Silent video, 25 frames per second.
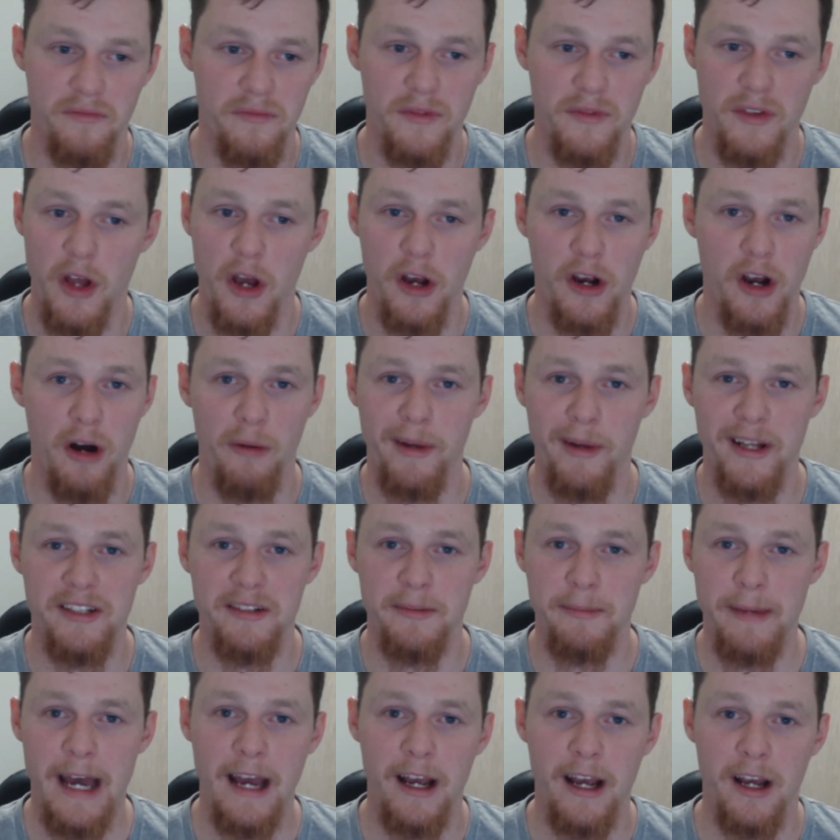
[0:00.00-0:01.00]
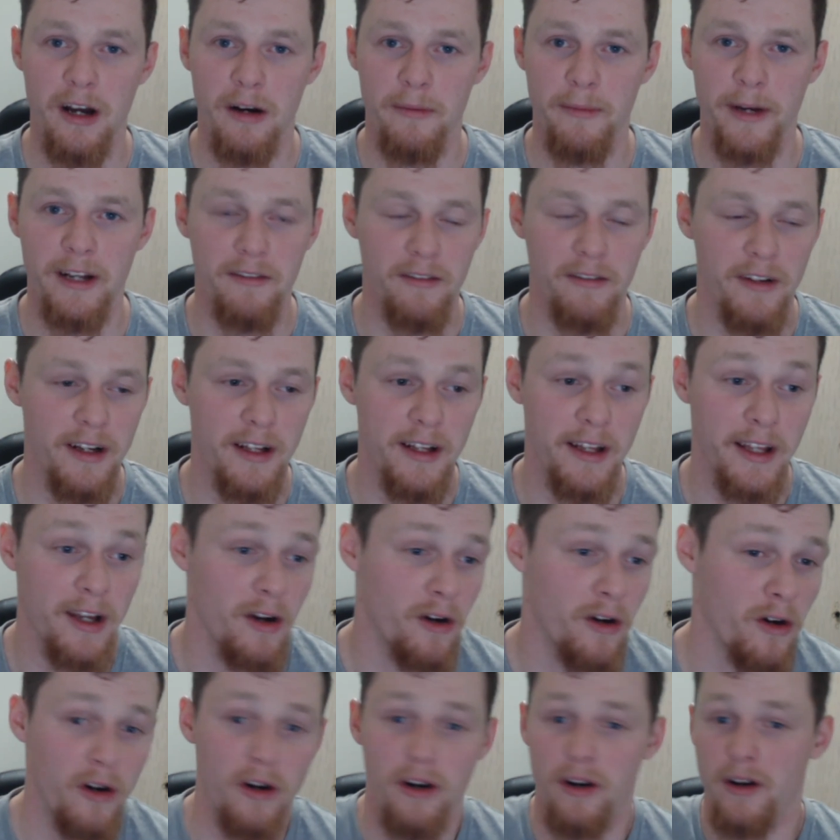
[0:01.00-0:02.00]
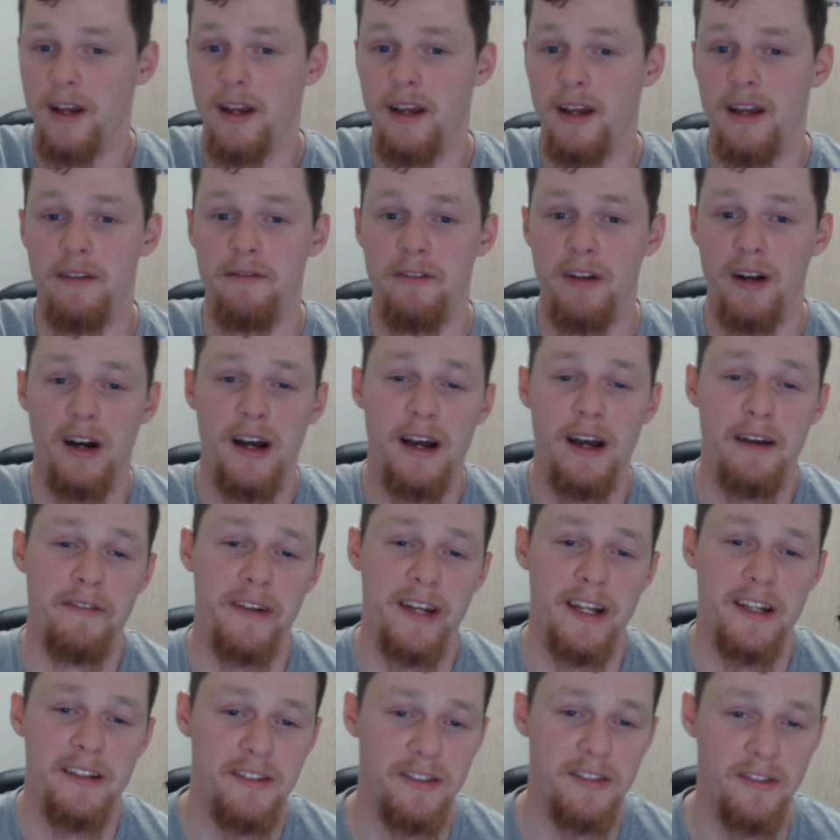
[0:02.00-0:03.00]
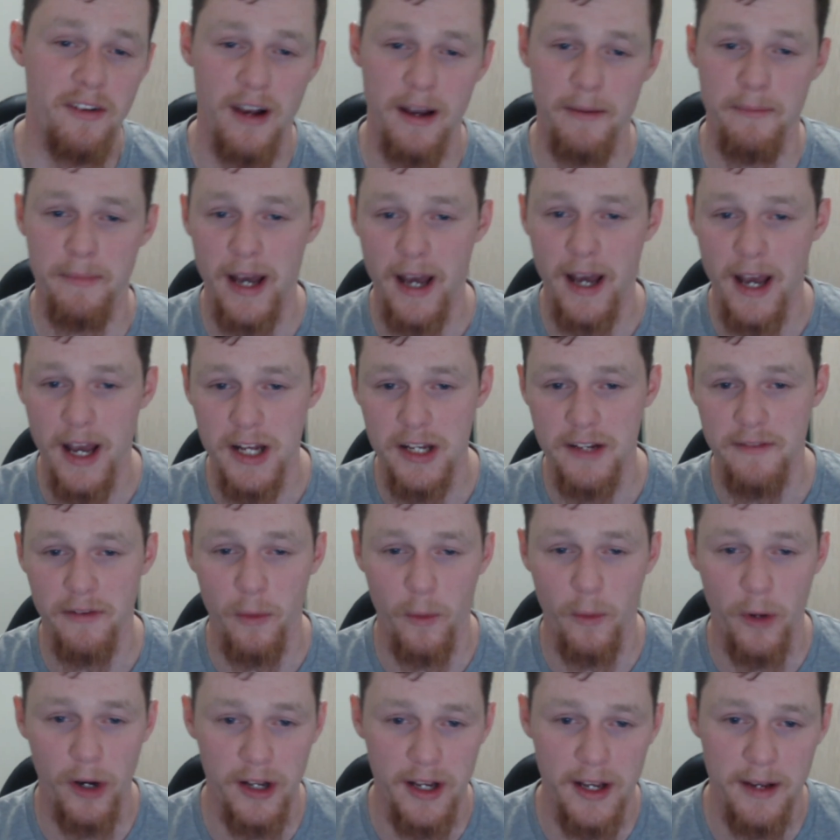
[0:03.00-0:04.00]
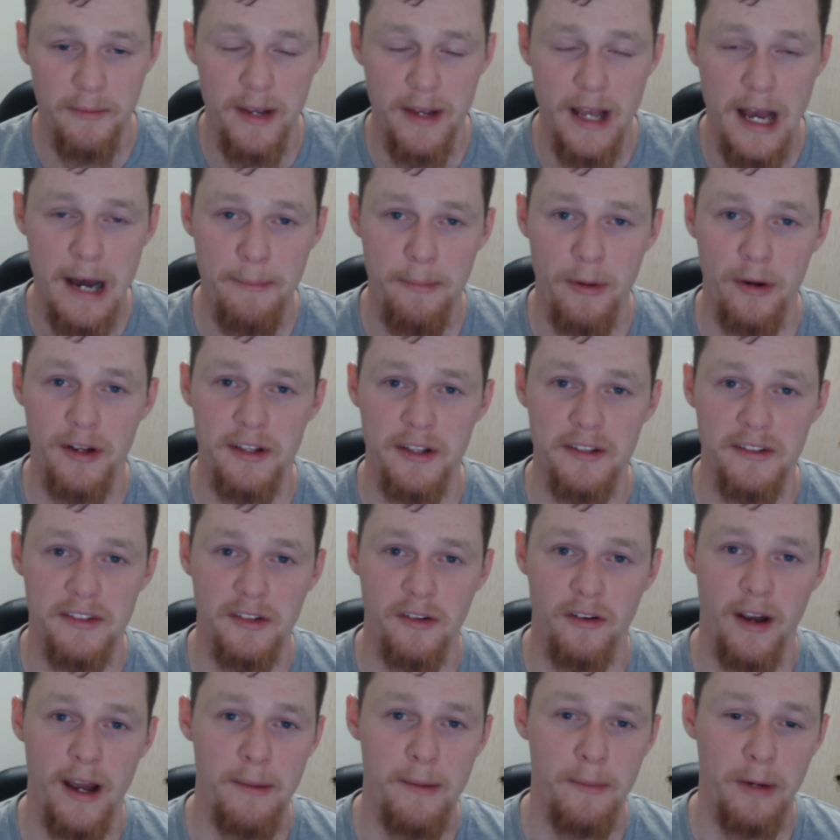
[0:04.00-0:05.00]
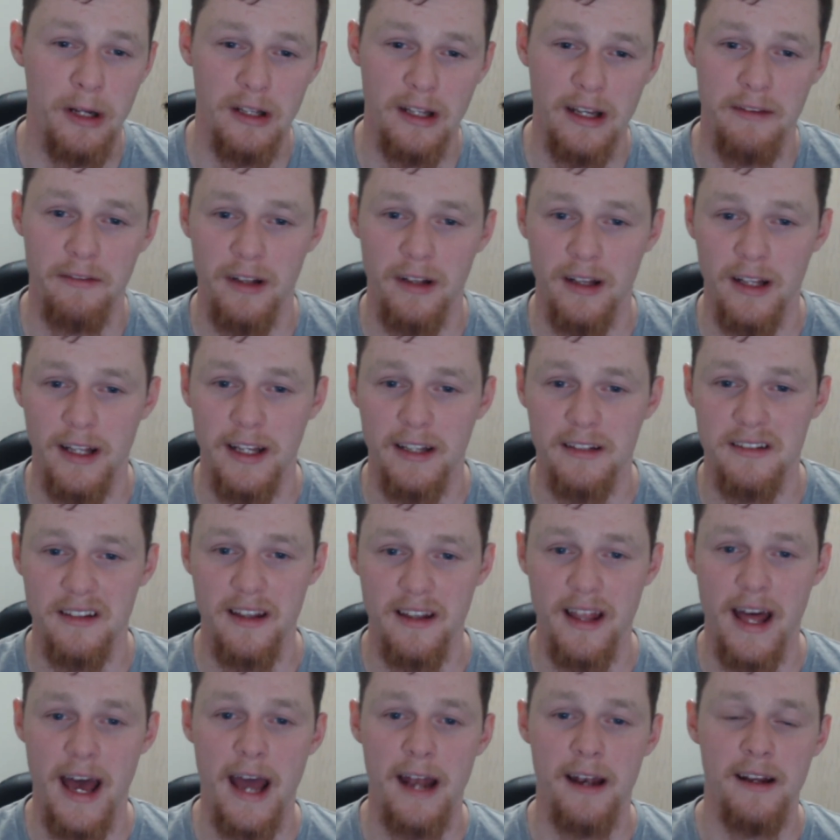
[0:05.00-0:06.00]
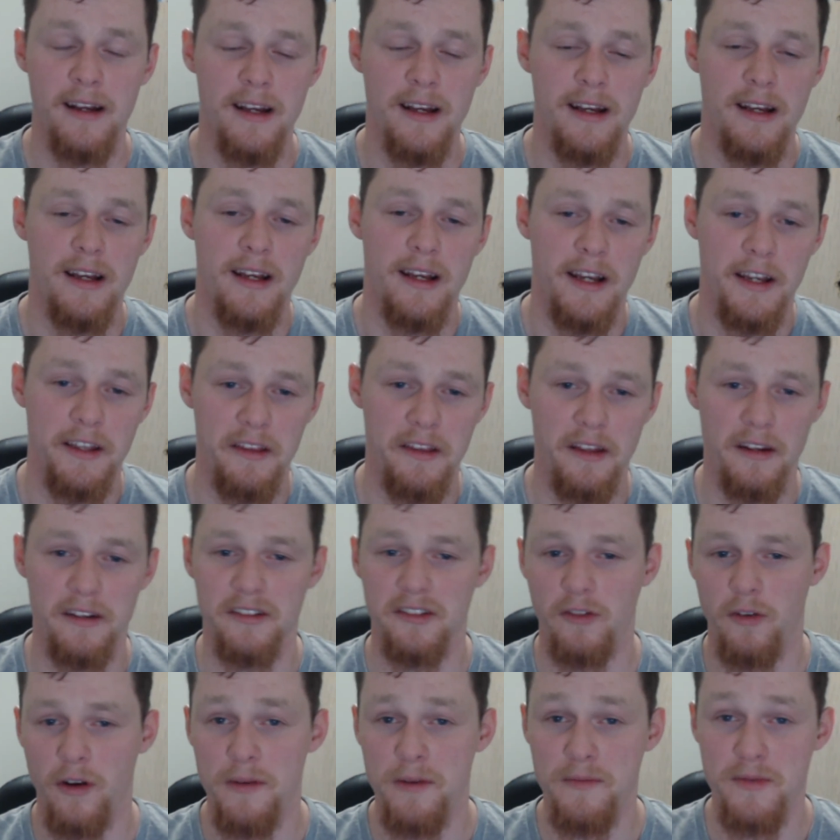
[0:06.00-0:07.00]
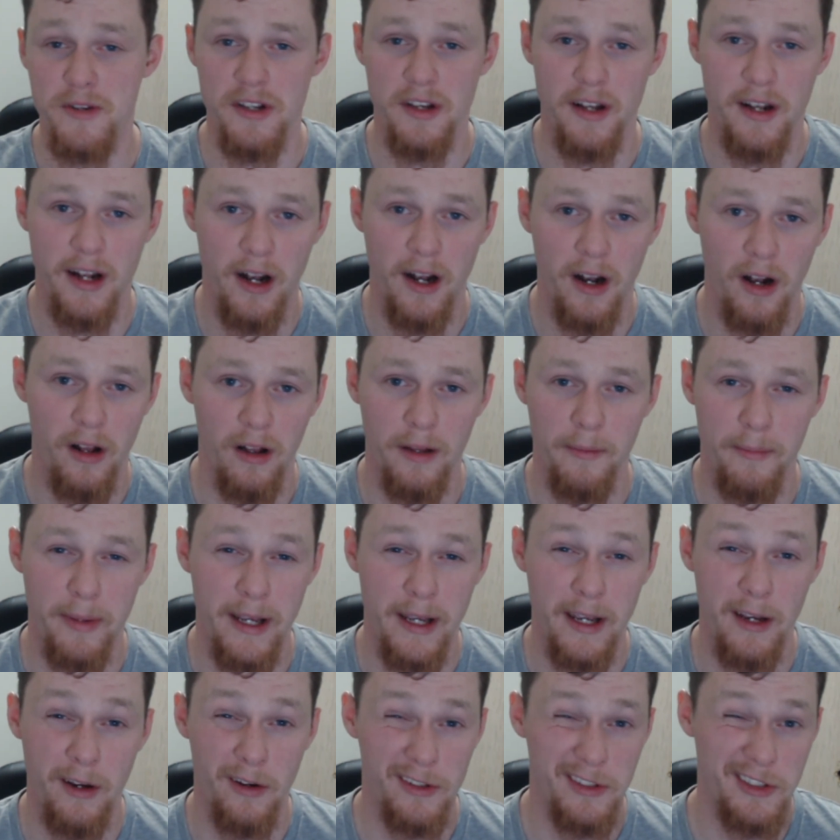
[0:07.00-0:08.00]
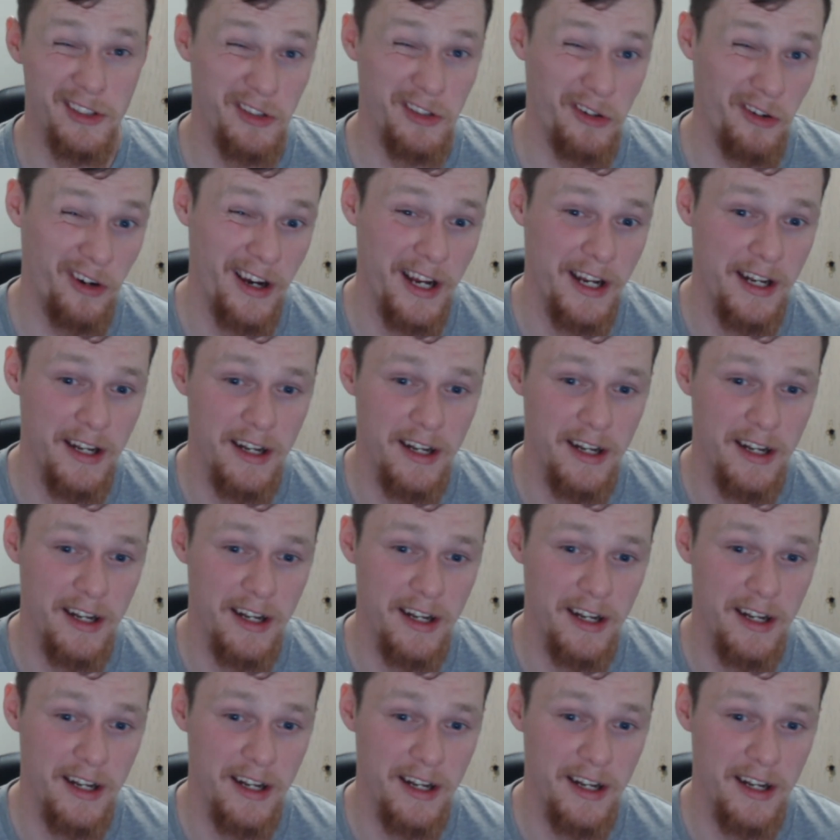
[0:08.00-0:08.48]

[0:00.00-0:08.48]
No comment's a bad comment, really. Or even, I have an Instagram page if you want to hit me up on Instagram. I'll leave a link to that in the description and it'll appear on screen